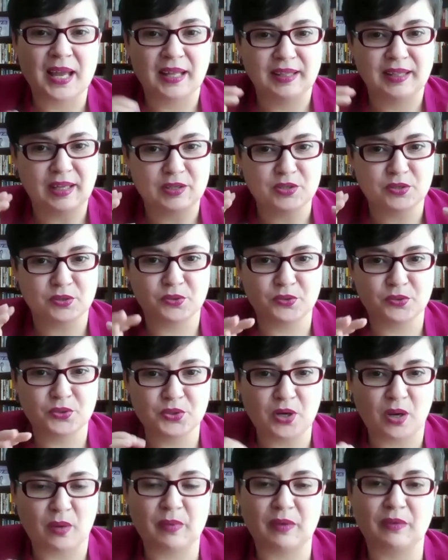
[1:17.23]
that you do
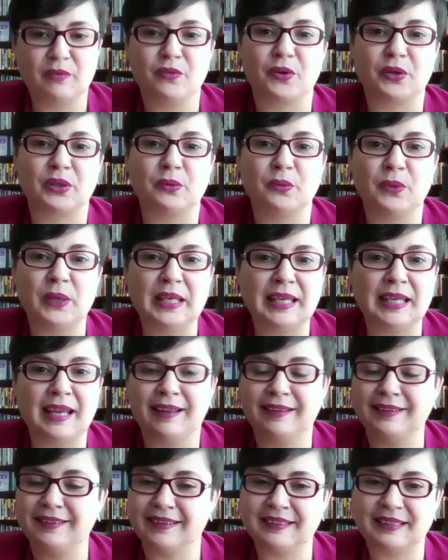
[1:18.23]
shopping for the
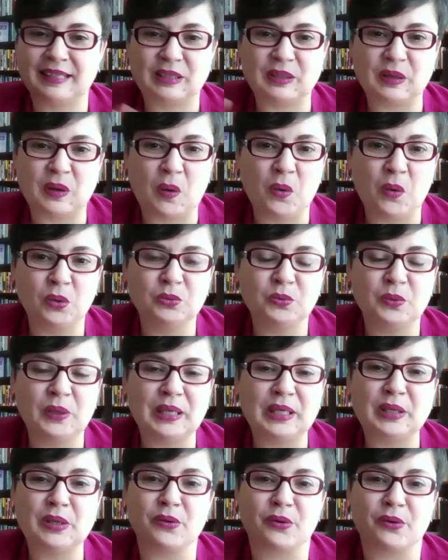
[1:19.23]
weekend and then the whole
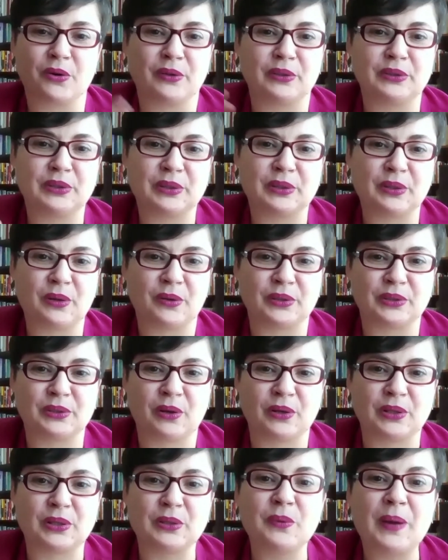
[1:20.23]
week you're on
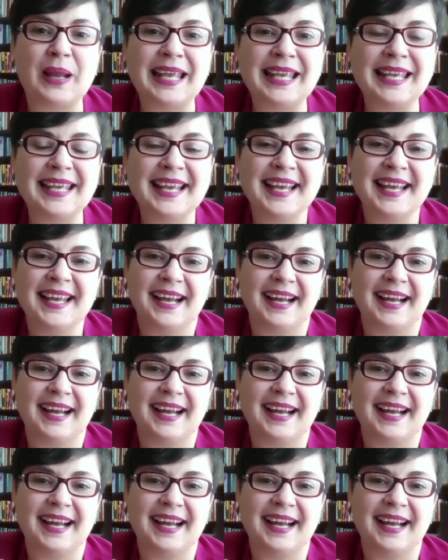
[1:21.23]
the way,